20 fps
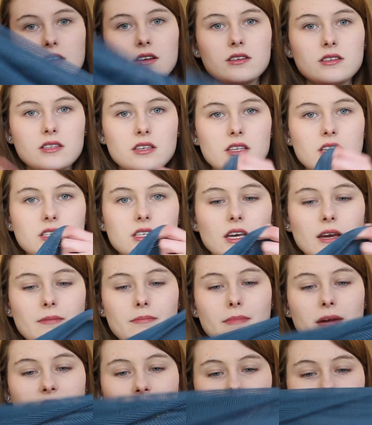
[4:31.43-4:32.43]
See this
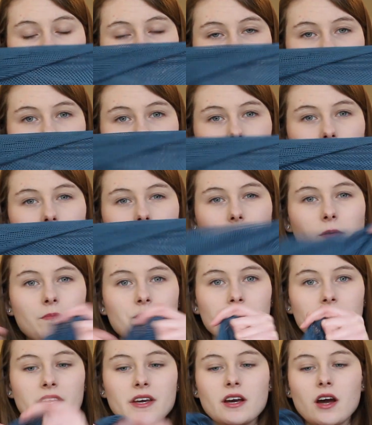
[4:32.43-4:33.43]
meshy material?
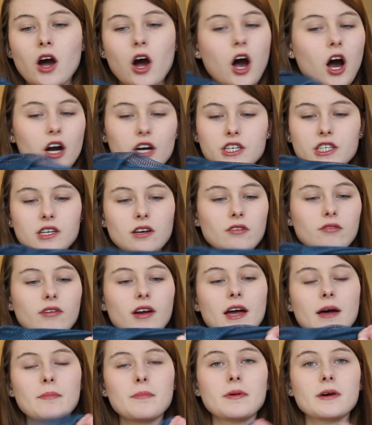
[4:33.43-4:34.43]
Hard to
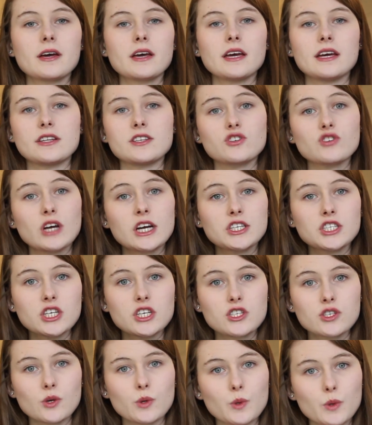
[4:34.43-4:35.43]
rip, it
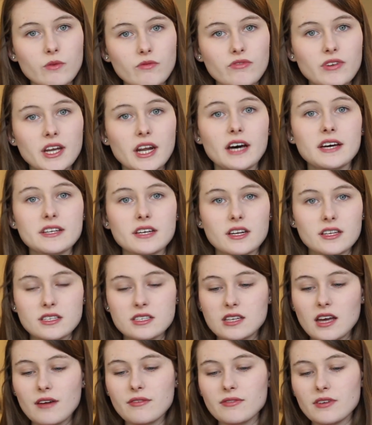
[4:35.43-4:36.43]
stretches so you can fit a ton of
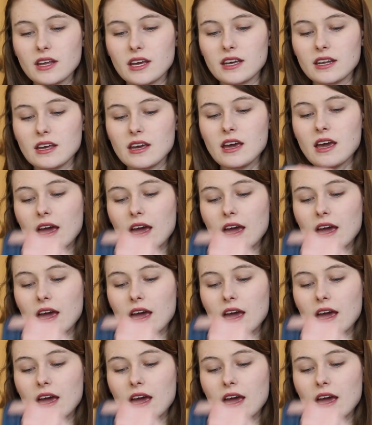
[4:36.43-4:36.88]
stuff in it,